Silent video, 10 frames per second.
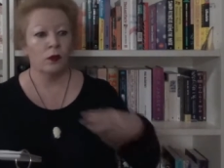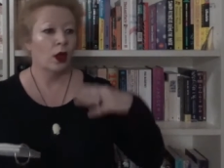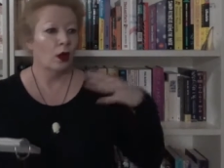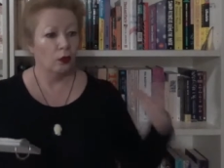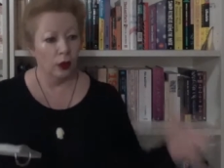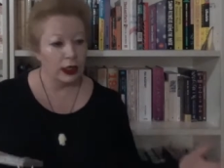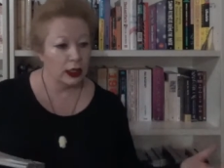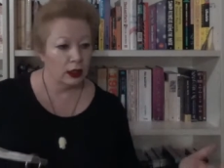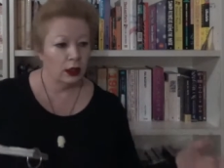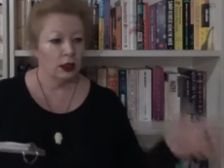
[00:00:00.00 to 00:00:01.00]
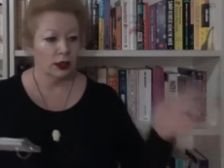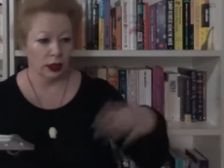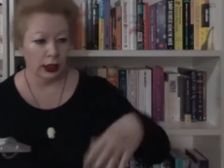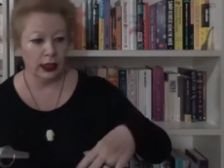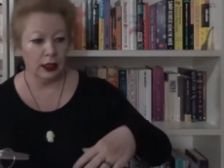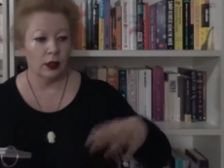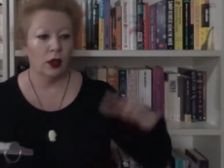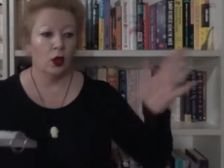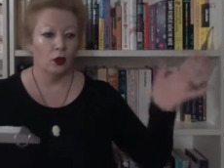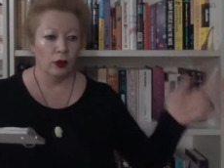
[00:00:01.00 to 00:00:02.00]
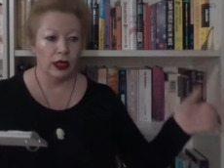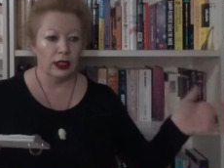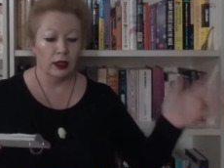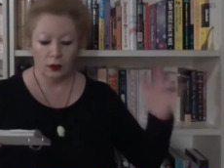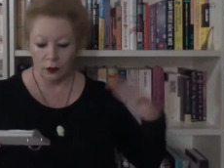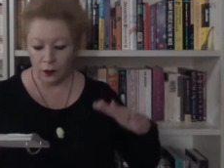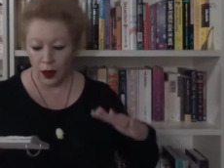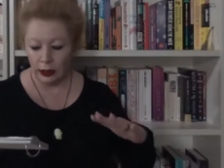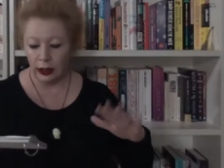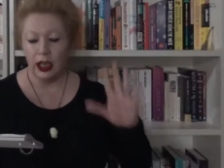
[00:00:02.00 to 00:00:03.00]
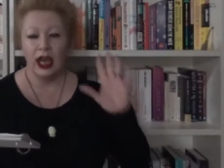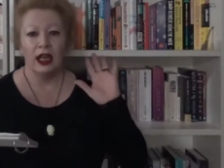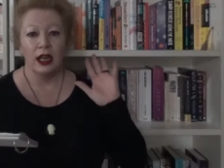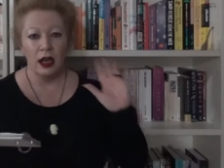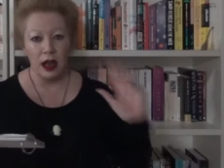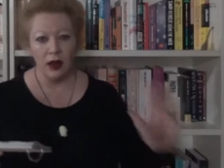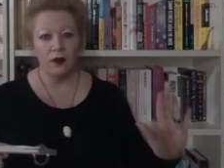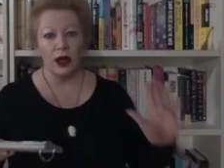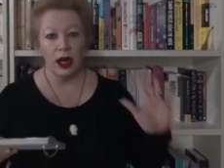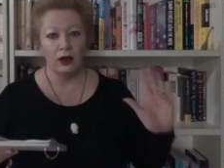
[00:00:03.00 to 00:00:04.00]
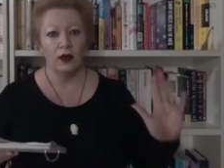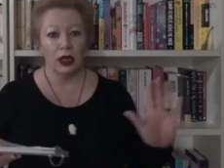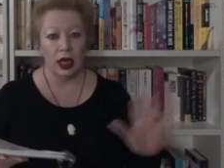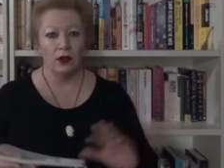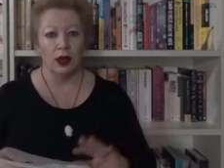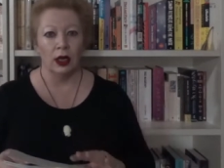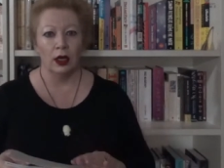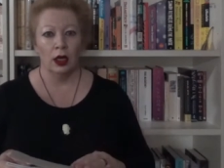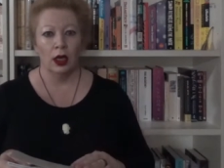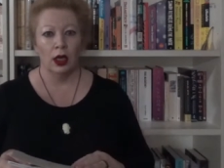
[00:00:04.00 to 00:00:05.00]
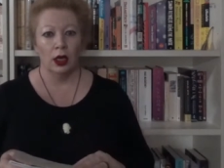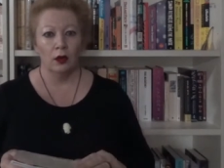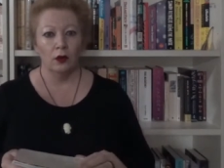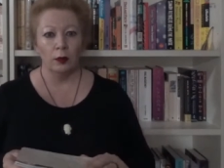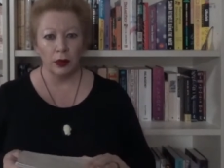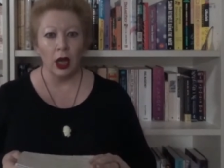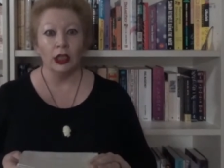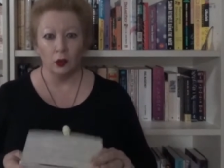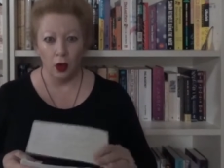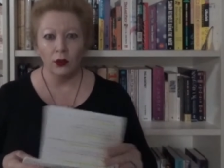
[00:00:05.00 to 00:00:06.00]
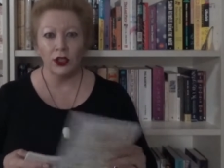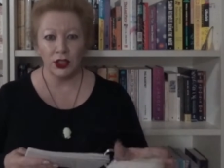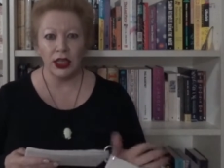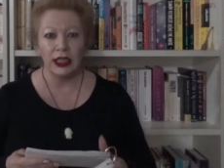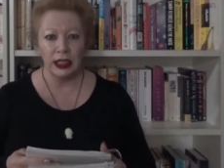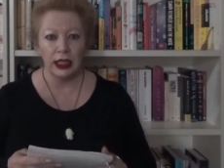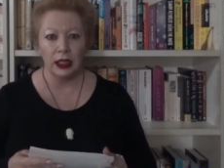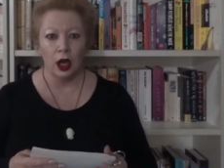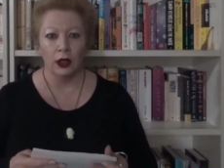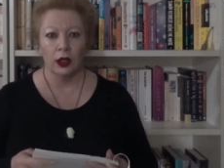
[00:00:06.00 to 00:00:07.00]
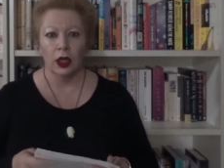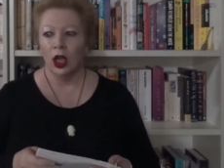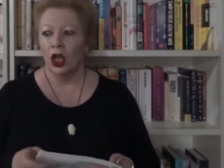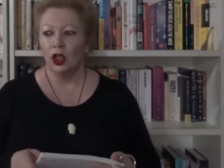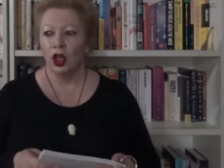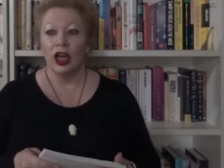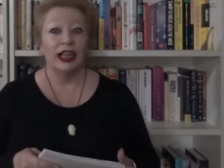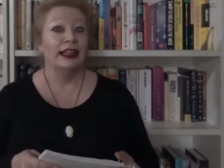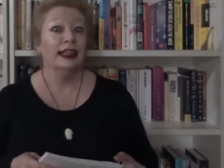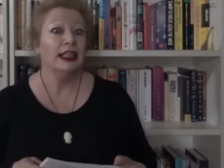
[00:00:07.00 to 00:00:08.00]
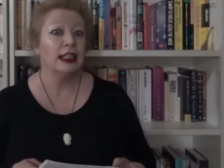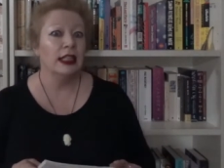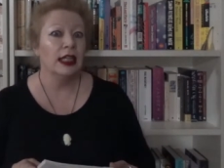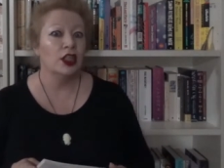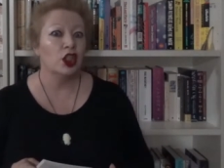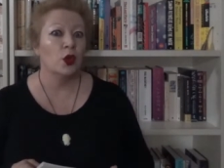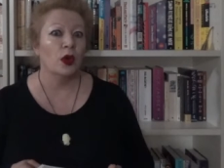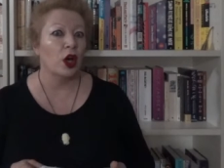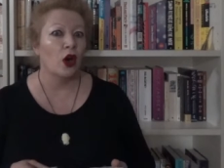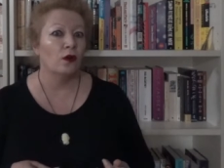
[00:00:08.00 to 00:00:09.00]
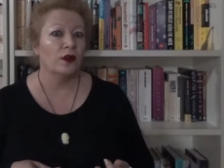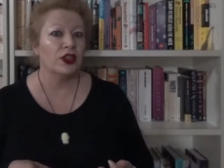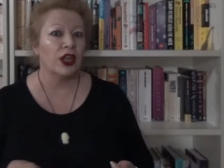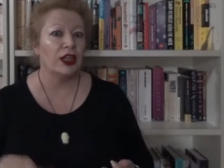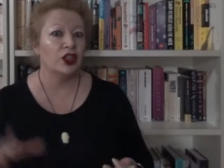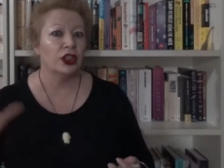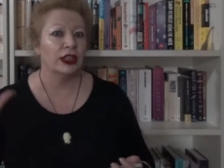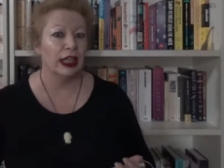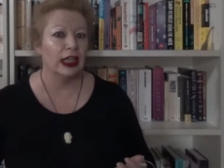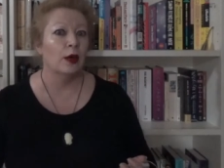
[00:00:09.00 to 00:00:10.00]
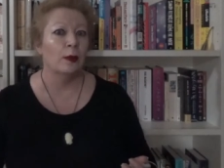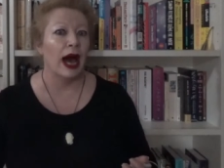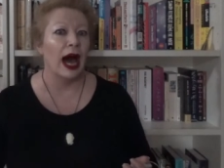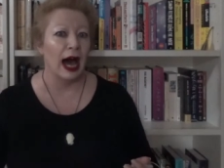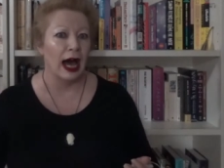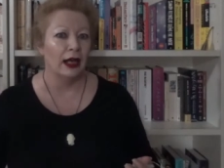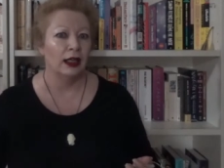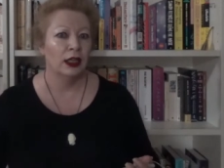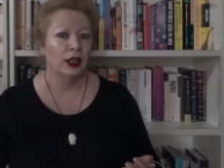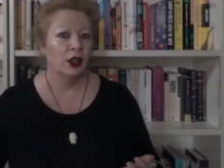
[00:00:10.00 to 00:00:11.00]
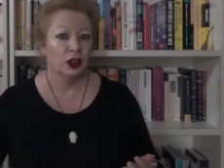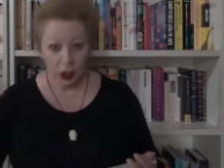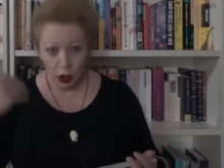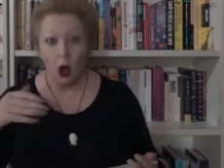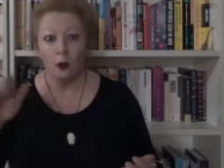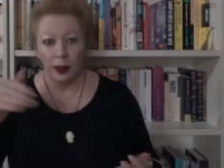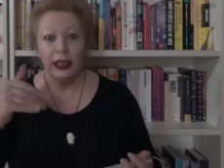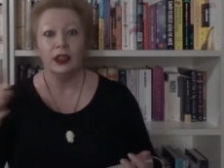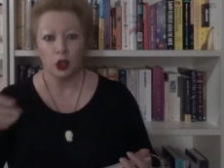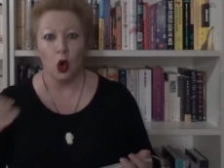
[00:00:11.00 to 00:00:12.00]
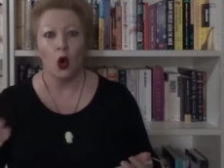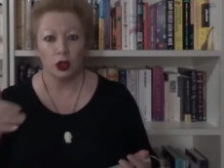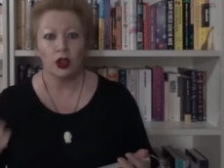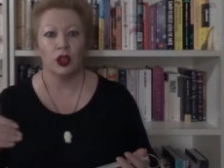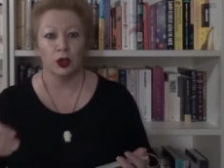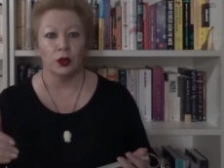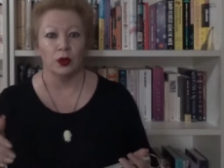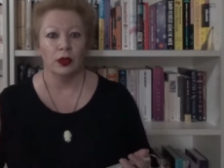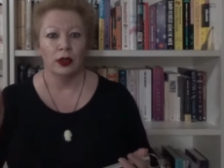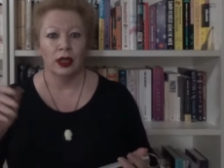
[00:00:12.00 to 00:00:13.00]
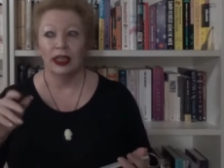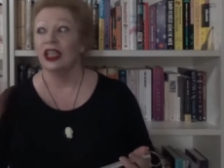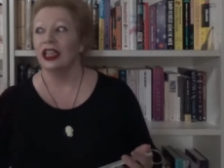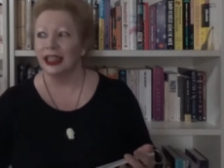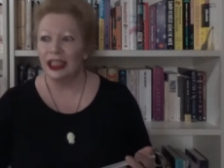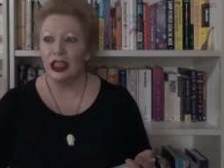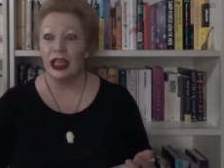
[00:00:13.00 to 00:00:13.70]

read it, delete it, read it, file it, never, never, never reply. You're on the CC line. You're listening to a conversation in a bar. You're not being talked to. You're listening.